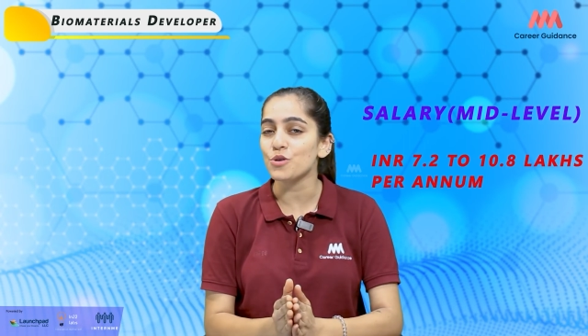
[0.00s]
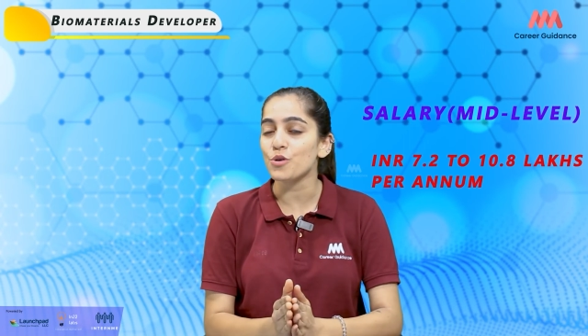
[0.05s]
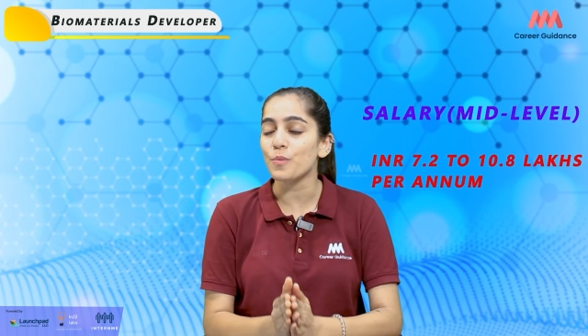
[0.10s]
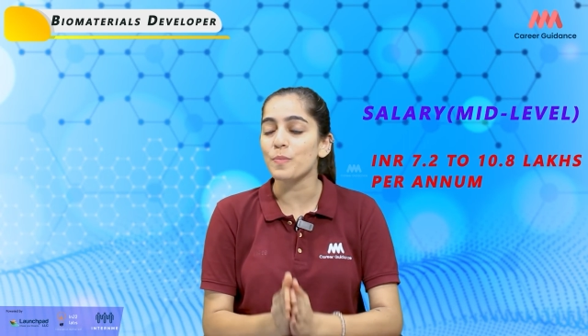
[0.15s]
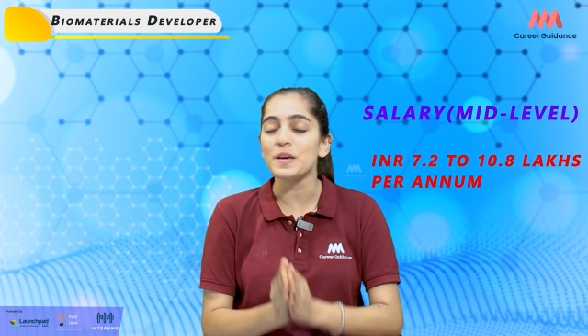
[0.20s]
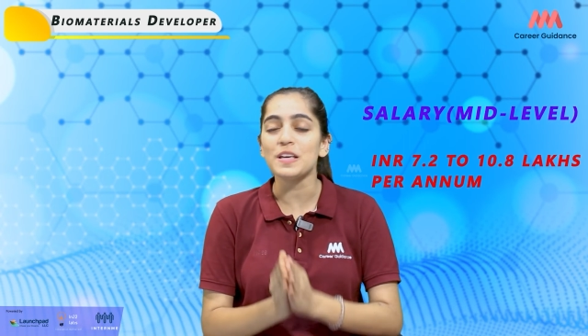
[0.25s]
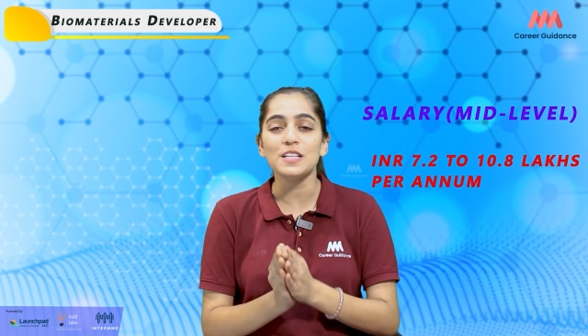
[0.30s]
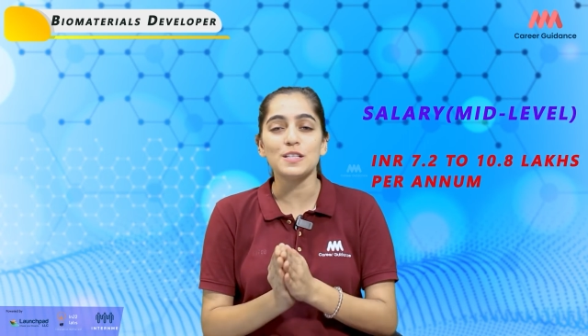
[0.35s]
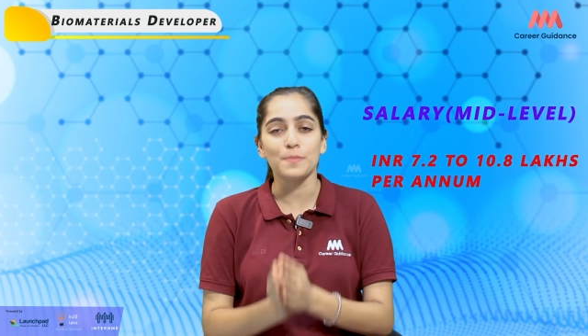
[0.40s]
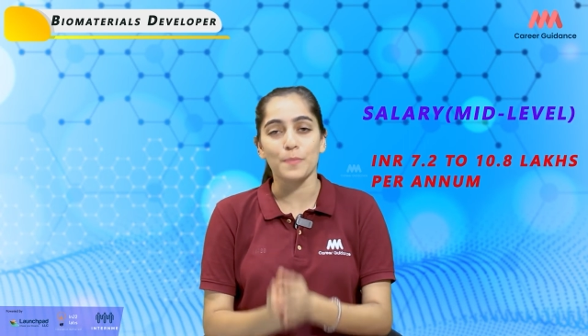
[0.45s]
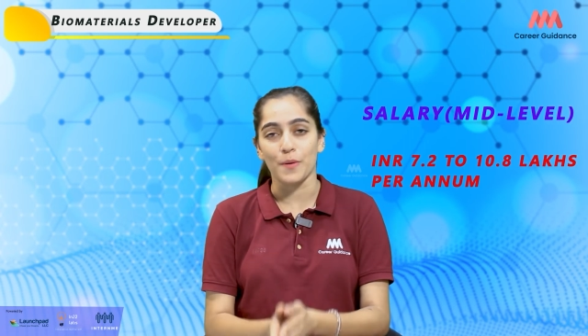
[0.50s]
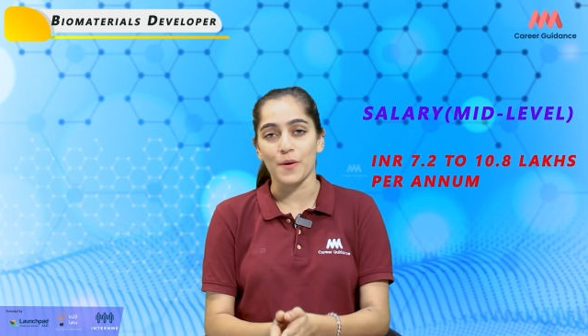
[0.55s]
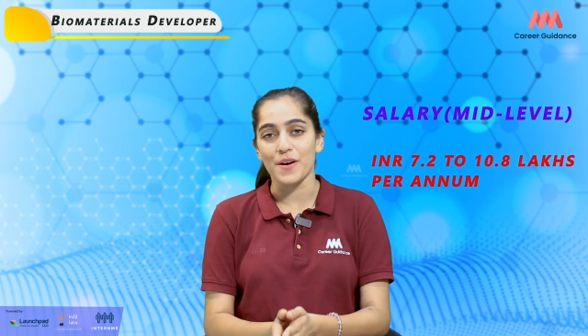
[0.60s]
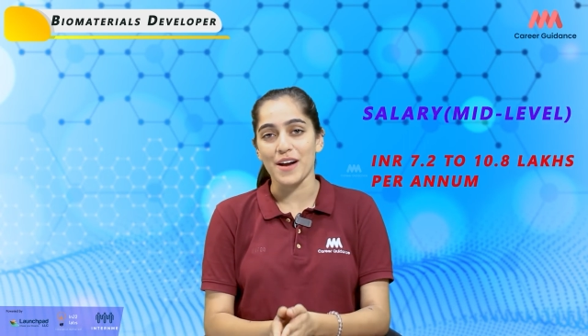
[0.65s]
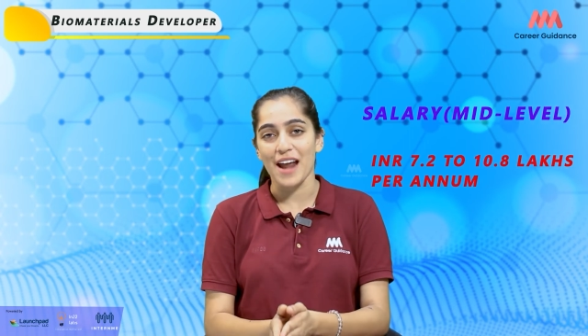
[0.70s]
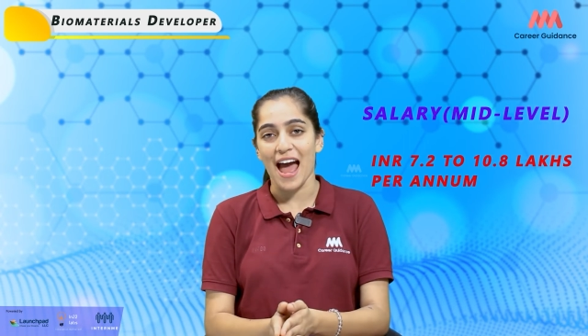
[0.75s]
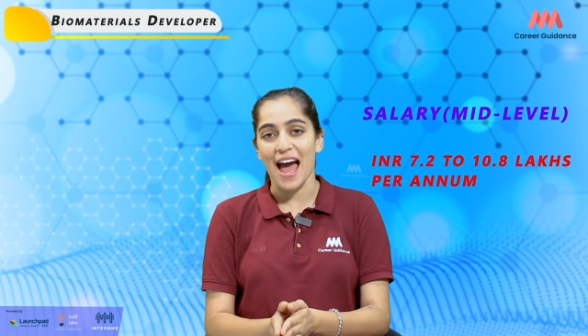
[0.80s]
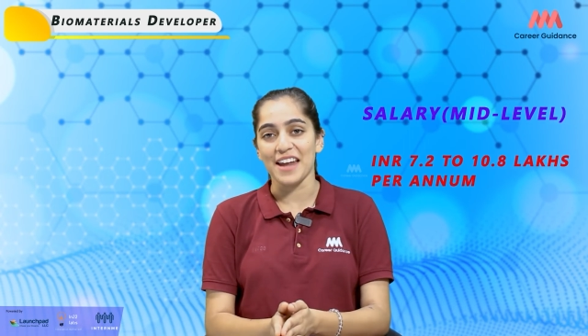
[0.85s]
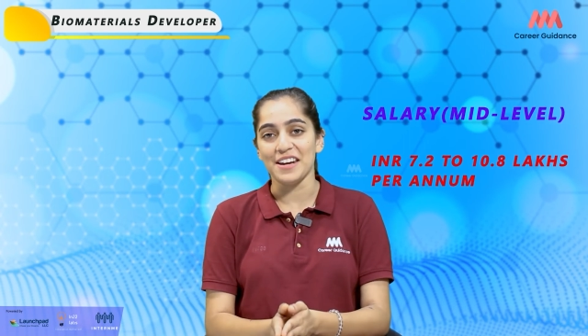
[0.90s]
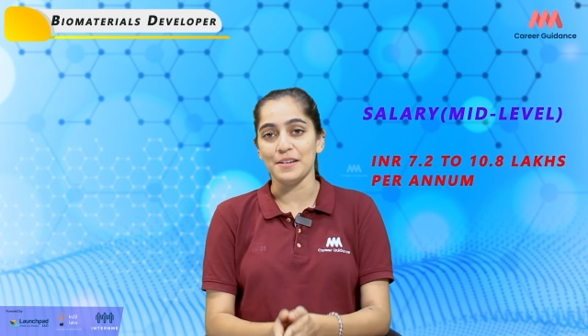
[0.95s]
rupees per
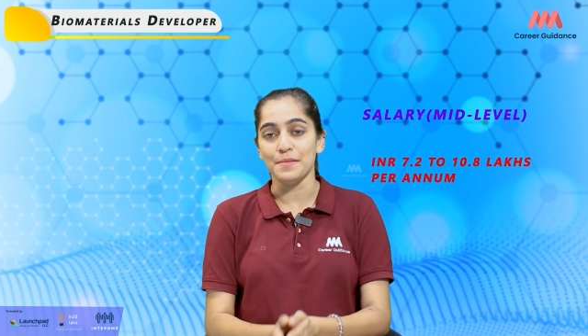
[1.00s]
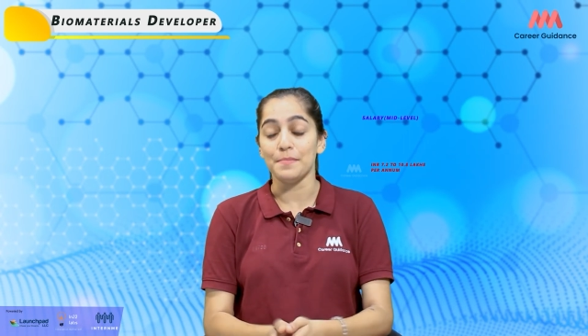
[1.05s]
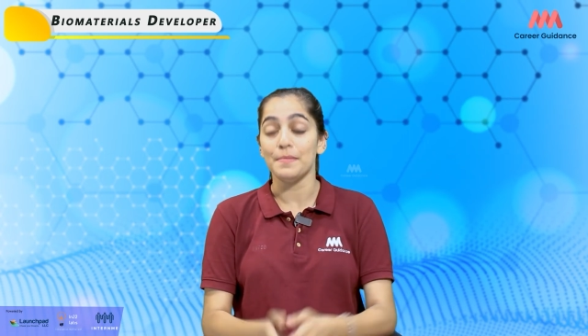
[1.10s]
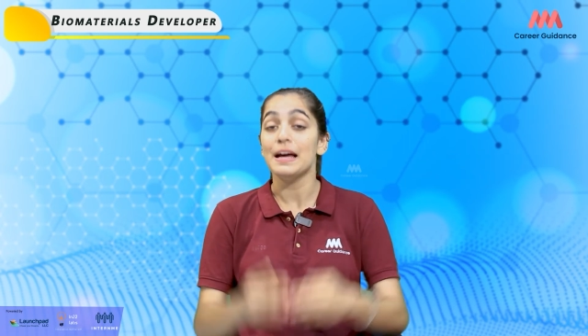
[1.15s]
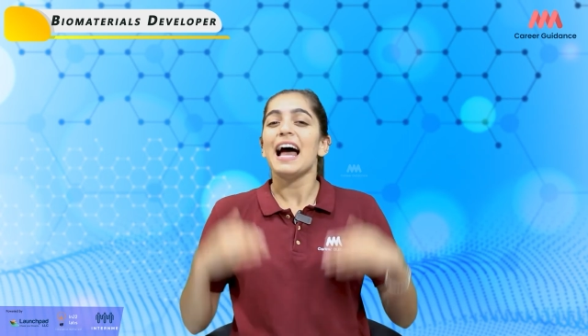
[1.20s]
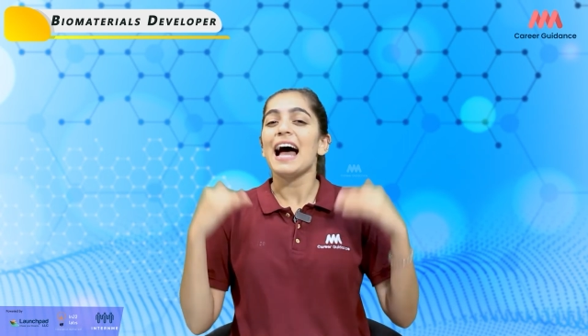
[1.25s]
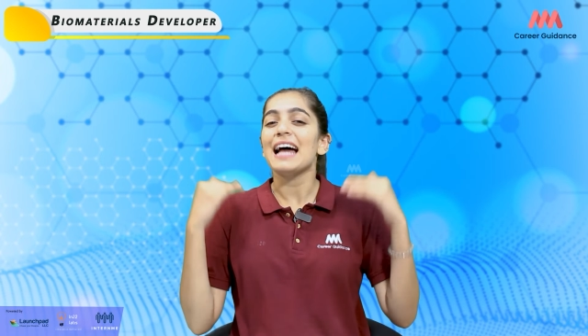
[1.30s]
annum.